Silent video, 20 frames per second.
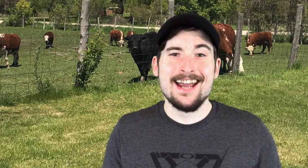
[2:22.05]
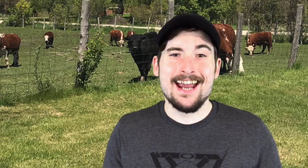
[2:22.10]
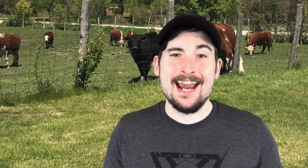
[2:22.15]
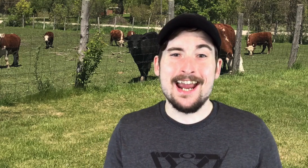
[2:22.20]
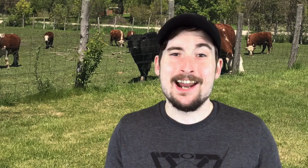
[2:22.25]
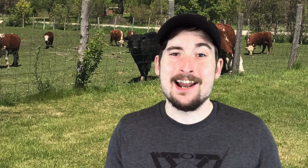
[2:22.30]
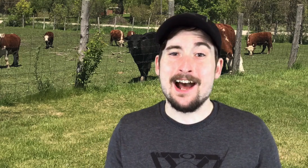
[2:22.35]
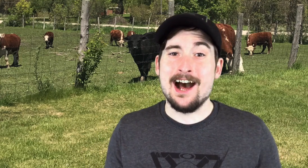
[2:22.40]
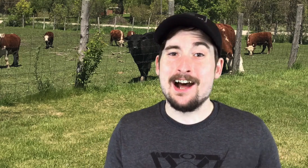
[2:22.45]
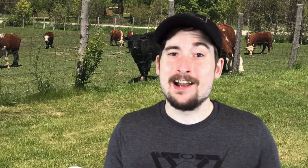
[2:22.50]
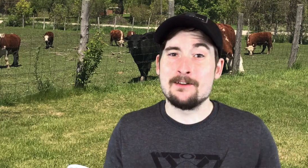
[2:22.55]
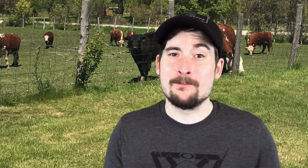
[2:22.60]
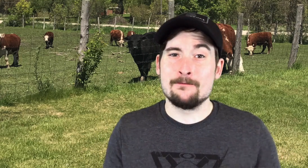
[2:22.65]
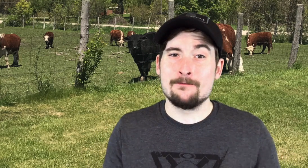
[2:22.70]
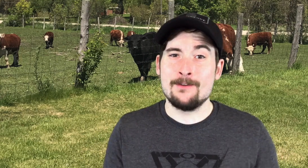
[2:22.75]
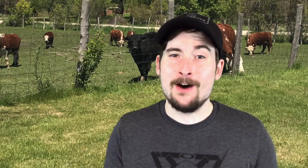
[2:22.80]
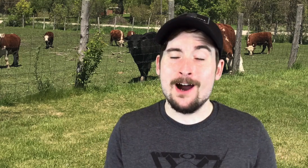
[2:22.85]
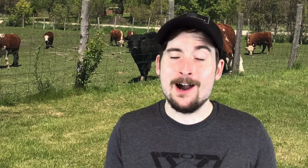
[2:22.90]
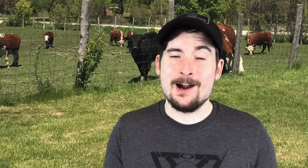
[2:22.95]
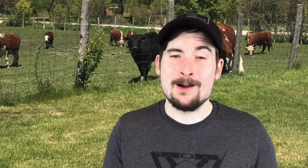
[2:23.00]
on a
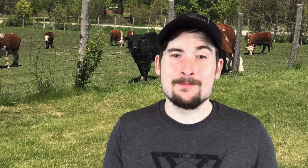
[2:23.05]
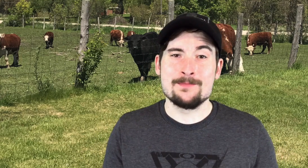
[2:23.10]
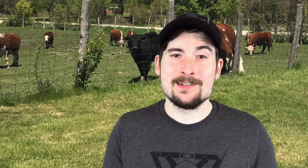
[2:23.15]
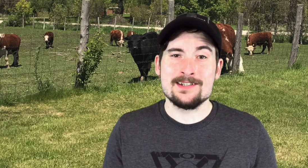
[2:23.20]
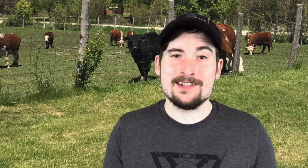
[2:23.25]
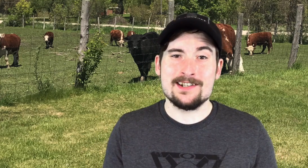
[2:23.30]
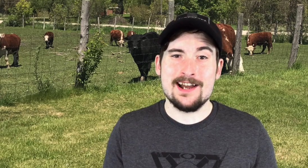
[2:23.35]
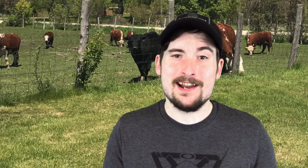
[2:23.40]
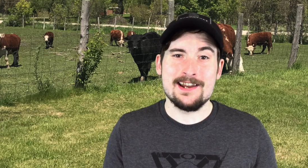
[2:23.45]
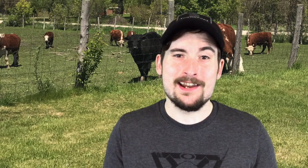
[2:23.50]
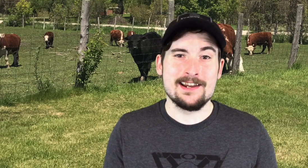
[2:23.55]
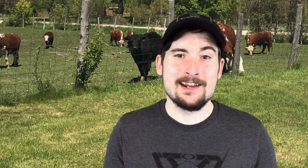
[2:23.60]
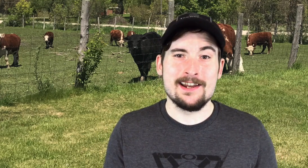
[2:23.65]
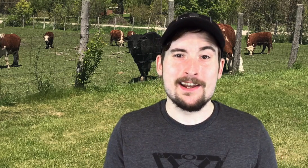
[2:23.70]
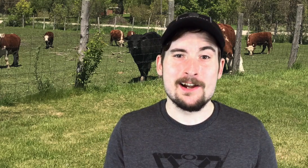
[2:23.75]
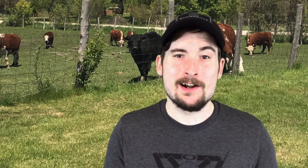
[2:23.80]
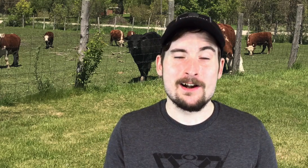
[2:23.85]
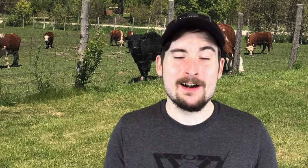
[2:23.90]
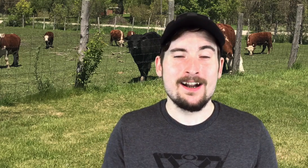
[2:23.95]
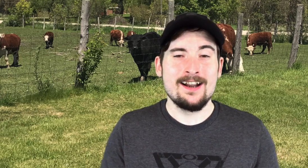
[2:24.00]
farm setting
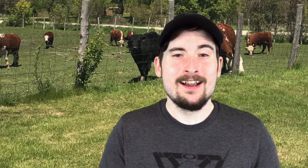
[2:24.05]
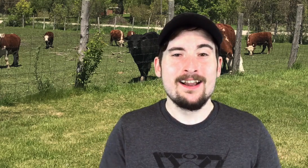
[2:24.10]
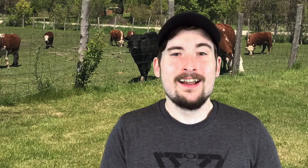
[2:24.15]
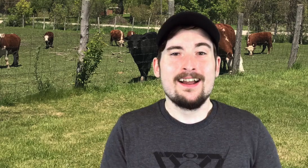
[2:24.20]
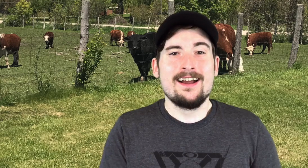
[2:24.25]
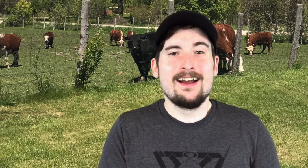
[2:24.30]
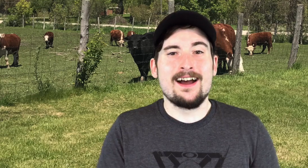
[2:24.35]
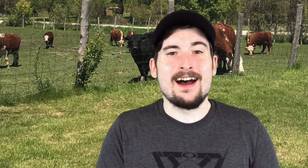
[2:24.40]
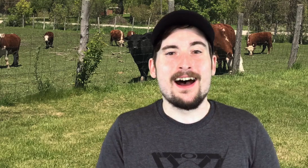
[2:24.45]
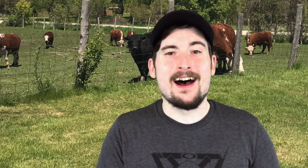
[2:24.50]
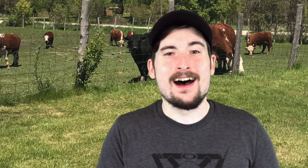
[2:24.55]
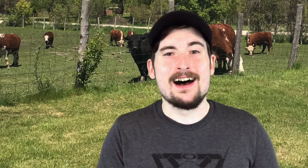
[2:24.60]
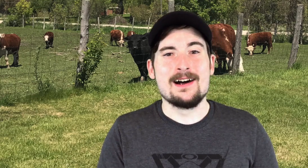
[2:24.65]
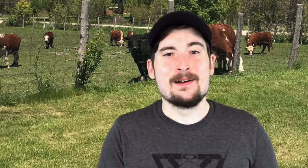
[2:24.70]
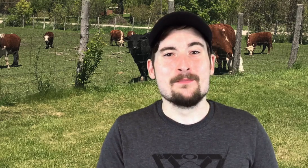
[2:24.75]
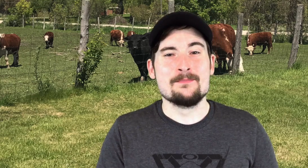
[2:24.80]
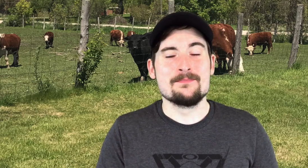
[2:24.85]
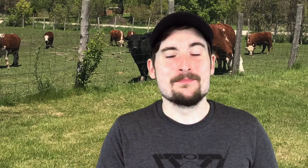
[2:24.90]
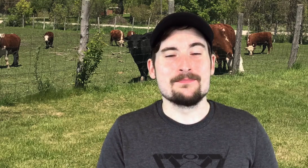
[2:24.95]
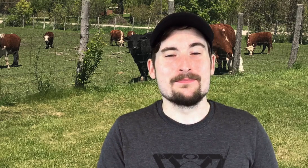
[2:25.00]
here,
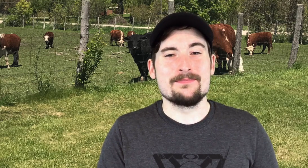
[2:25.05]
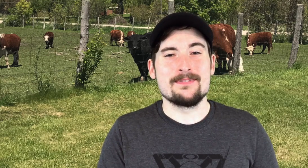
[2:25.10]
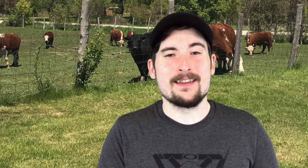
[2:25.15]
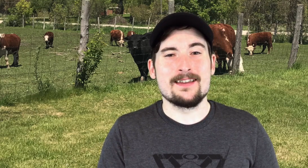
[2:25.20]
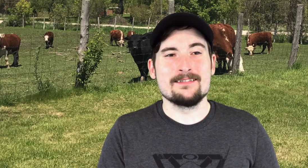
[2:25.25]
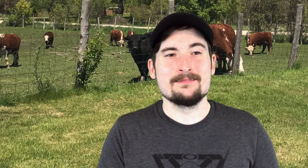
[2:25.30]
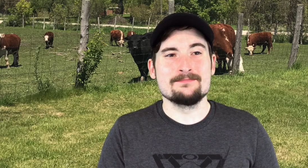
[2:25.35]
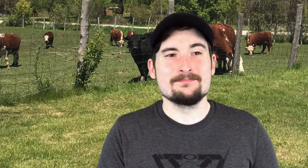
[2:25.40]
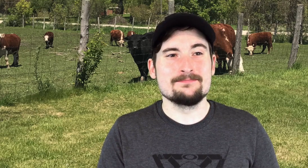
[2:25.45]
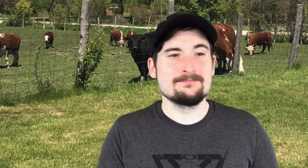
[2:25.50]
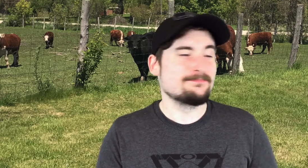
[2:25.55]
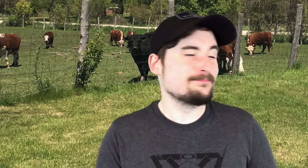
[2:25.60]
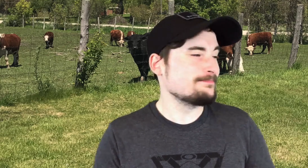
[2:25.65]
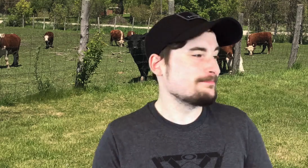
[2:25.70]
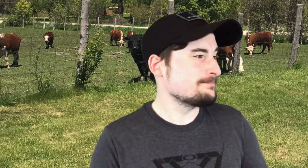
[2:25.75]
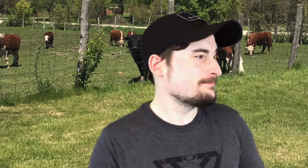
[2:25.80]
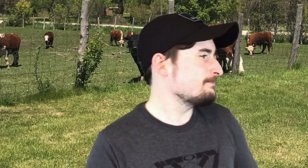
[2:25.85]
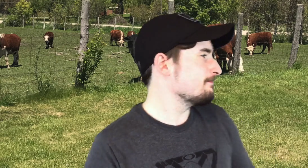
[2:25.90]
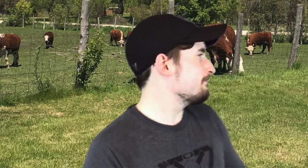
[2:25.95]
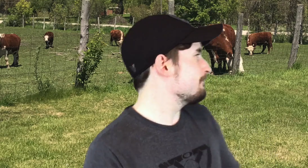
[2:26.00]

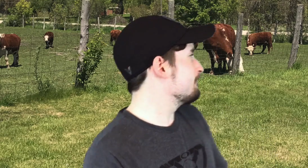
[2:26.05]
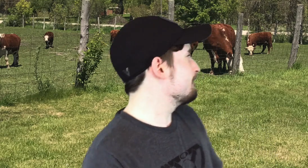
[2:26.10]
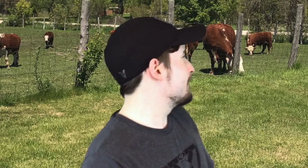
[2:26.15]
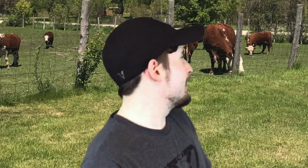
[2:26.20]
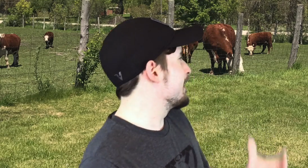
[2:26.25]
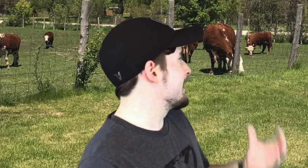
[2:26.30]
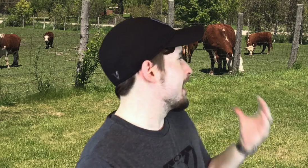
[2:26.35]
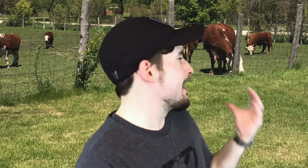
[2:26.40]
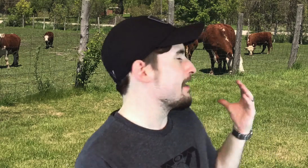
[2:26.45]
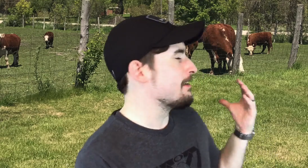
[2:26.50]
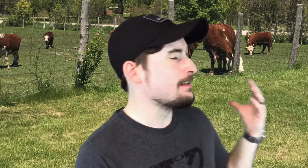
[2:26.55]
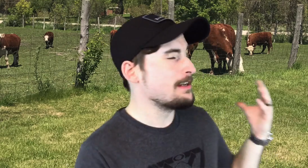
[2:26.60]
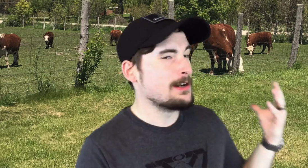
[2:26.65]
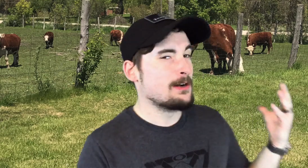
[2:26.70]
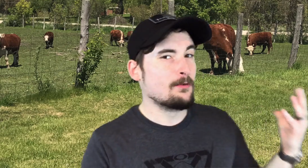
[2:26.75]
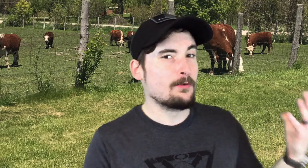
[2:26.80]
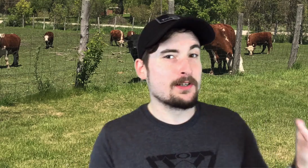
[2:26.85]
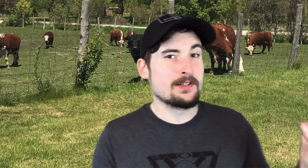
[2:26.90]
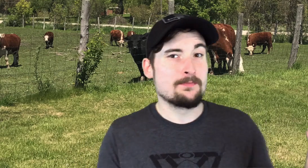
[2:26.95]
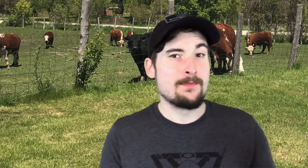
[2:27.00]
again, you
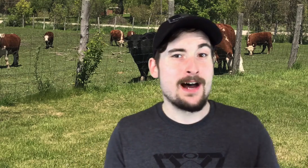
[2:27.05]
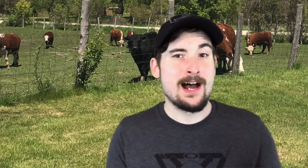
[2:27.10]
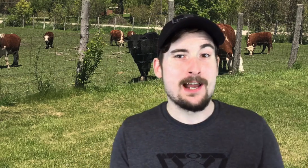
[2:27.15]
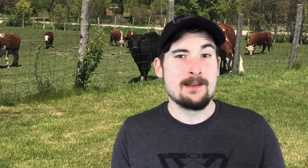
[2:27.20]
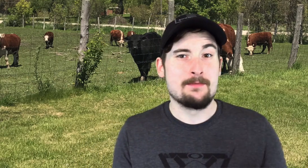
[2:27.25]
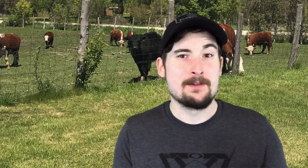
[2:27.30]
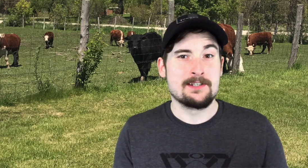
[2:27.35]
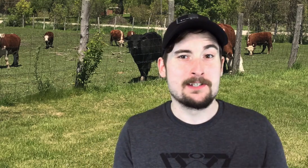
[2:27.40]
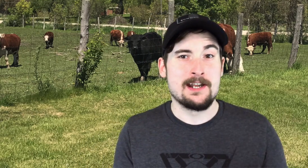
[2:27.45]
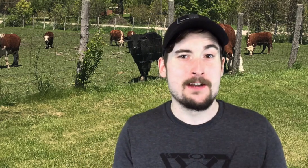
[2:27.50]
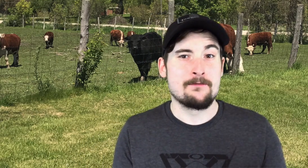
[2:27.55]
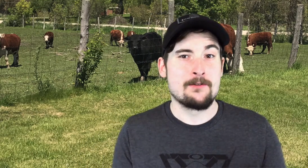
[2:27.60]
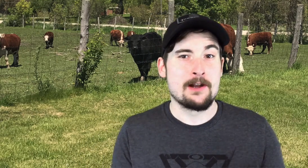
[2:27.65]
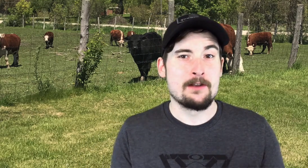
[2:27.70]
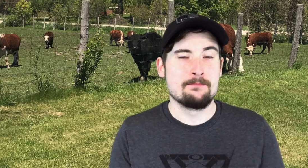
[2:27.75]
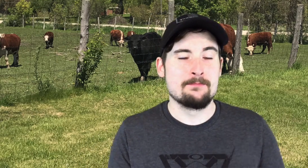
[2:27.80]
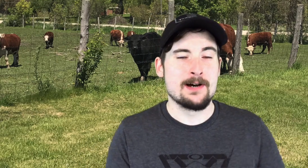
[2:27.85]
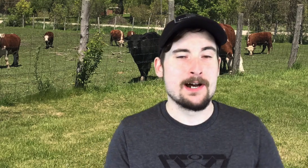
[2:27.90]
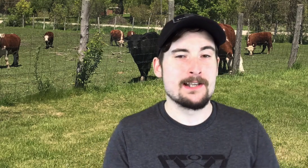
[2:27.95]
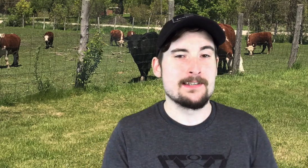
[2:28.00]
know, what's behind me is
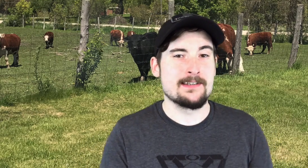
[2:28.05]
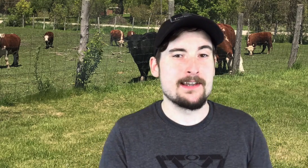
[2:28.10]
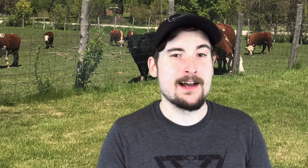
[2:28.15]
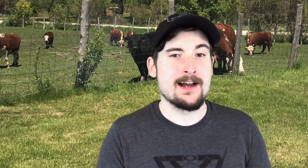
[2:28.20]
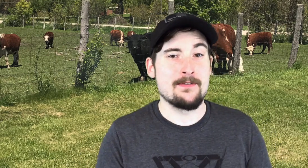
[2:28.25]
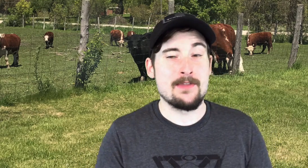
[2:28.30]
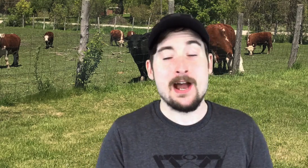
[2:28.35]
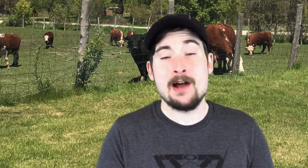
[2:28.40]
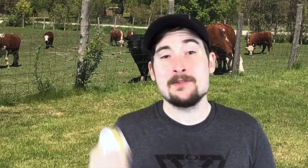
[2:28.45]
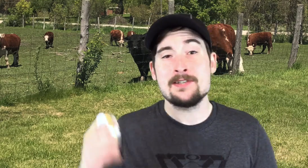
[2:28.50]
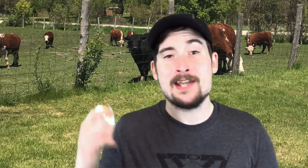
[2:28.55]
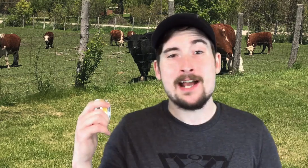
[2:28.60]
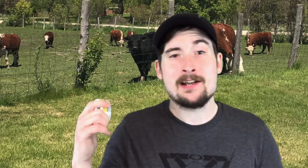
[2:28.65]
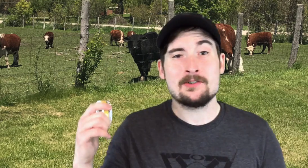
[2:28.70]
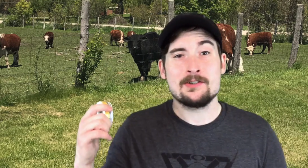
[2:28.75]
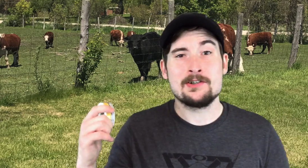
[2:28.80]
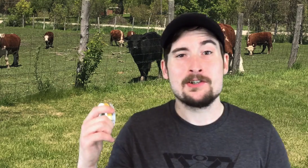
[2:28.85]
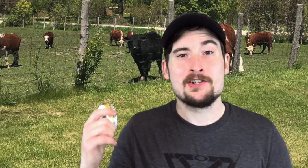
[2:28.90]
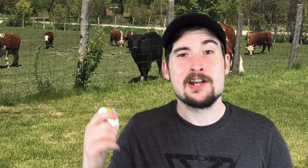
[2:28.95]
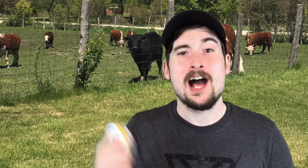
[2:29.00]
different, but that was
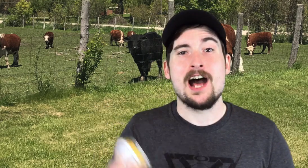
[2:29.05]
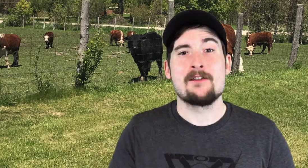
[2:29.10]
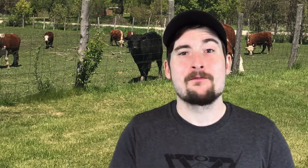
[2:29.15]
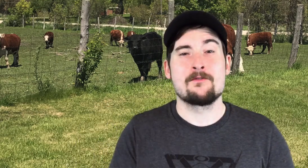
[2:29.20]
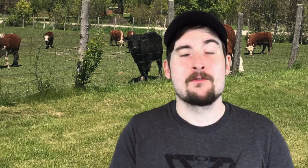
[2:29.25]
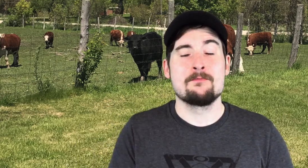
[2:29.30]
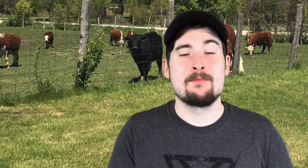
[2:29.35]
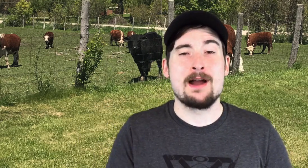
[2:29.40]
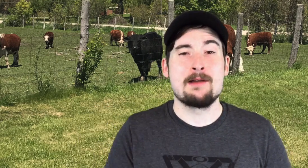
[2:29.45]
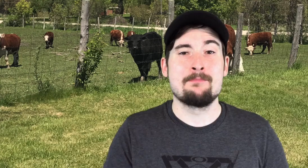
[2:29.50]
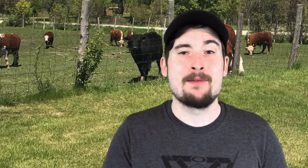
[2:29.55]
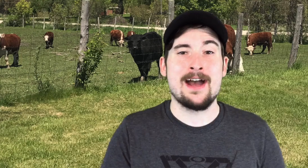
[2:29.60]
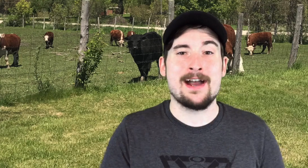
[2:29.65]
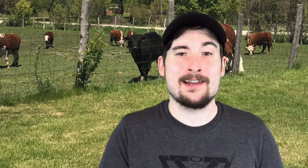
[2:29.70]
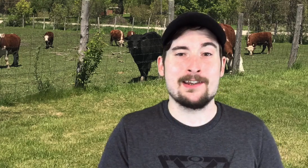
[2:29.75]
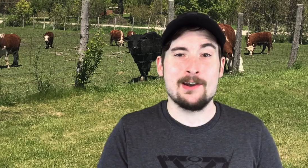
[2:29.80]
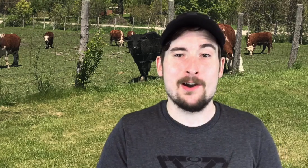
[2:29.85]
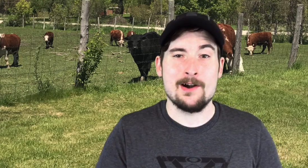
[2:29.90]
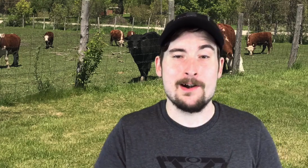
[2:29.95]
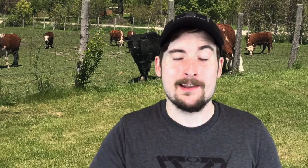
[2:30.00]
actually shot from my
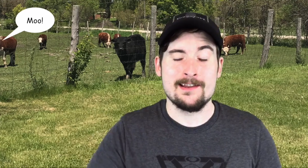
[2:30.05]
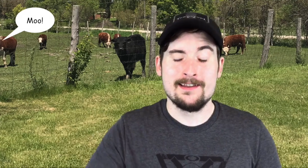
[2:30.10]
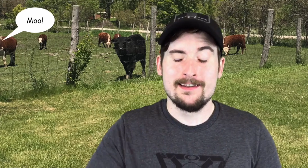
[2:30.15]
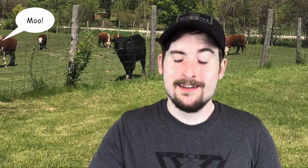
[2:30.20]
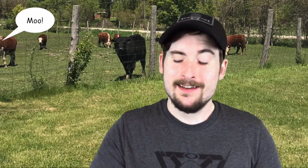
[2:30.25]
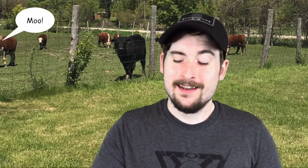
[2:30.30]
backyard.